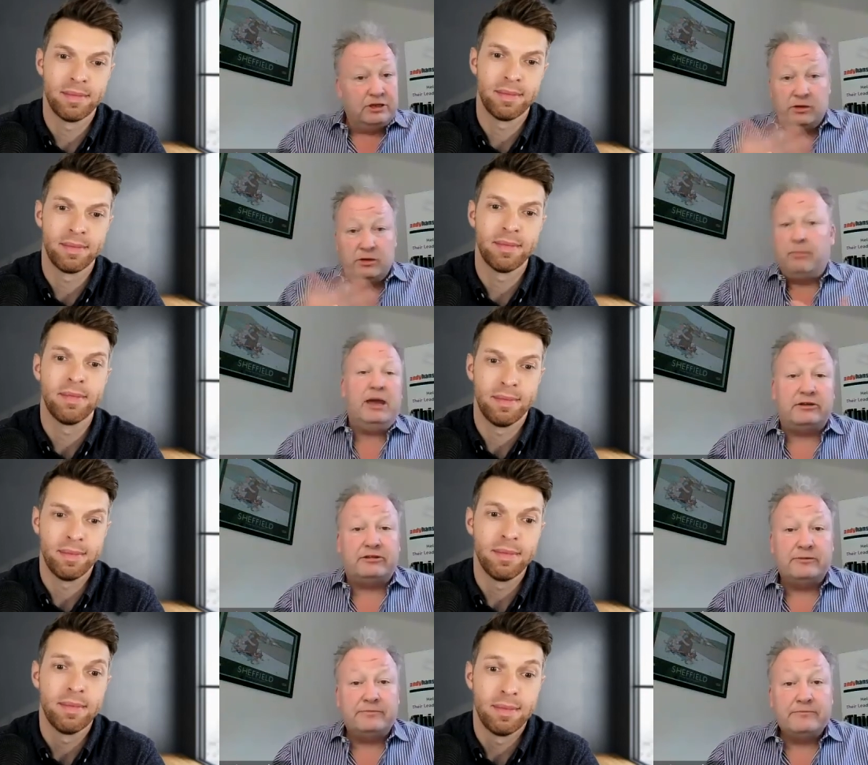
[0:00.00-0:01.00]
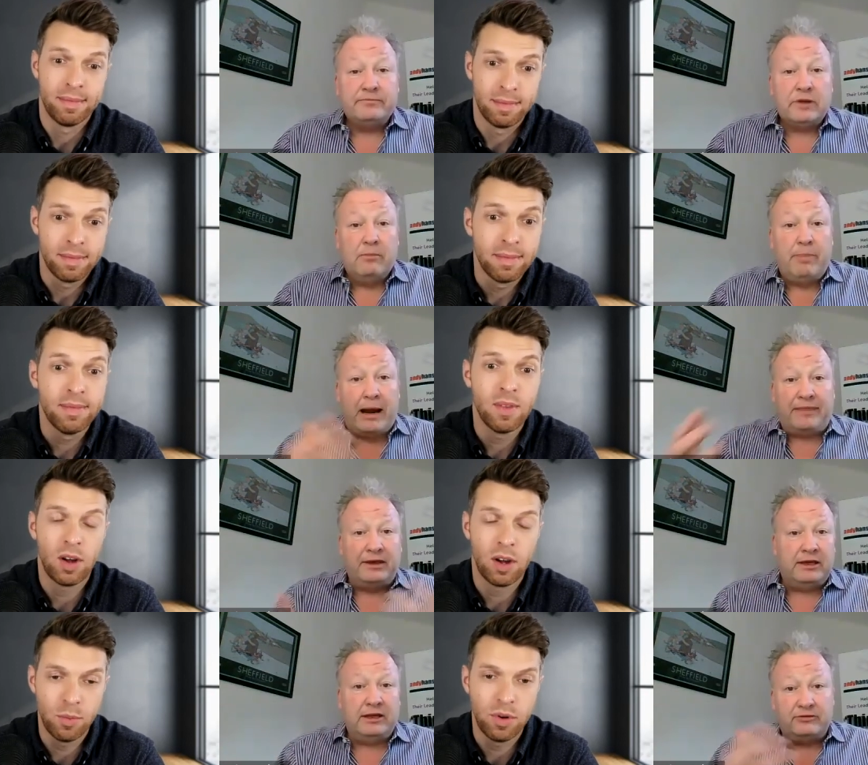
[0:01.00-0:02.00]
Speaker 1: they're doing a mix. Mm-hmm. But I
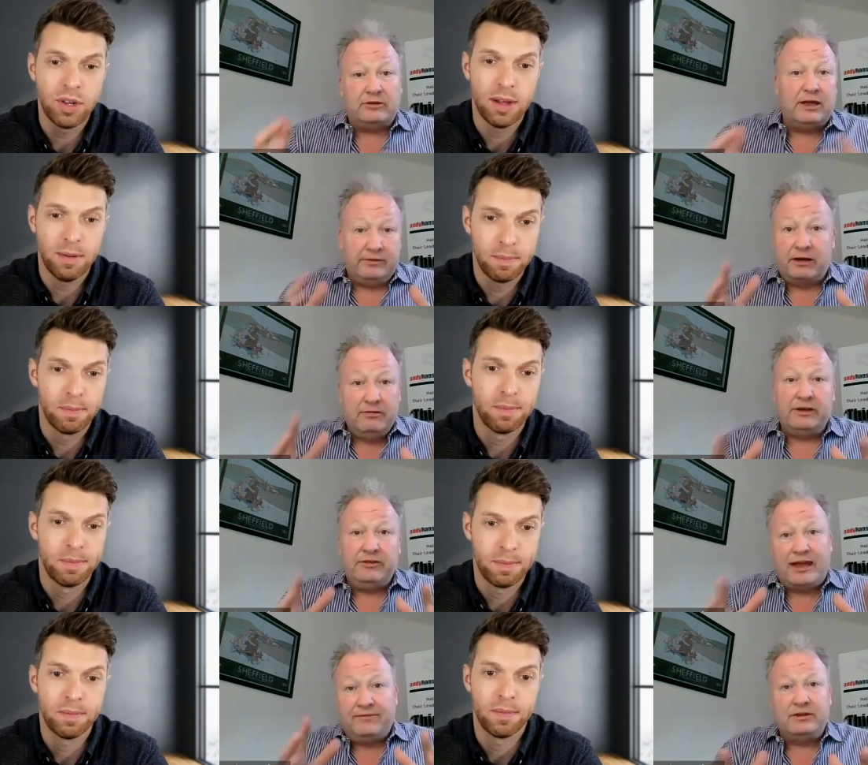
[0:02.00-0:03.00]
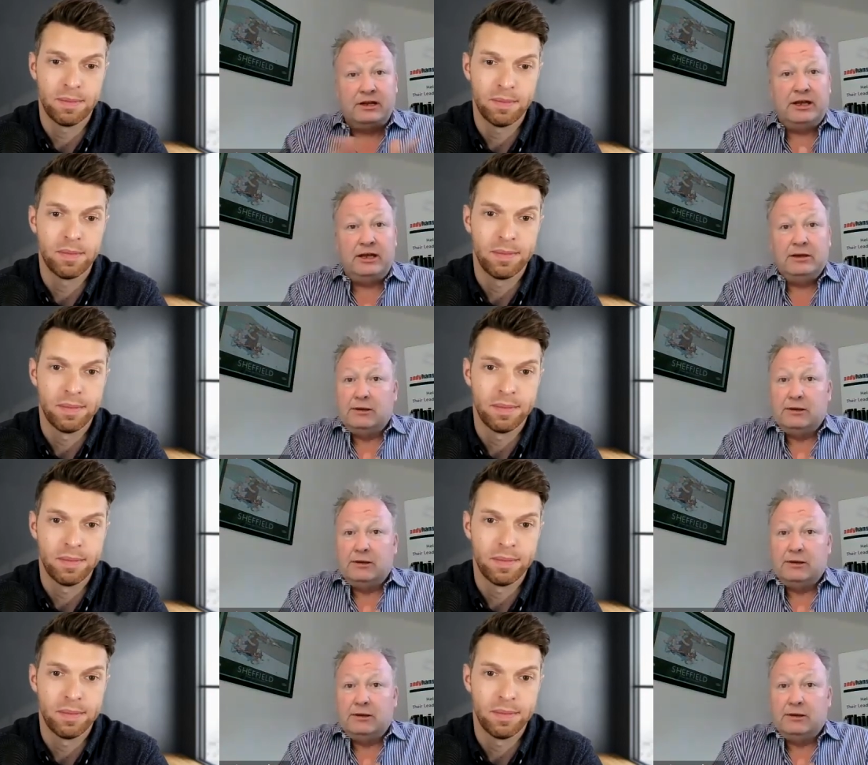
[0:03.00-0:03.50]
hybrid, think there is definitely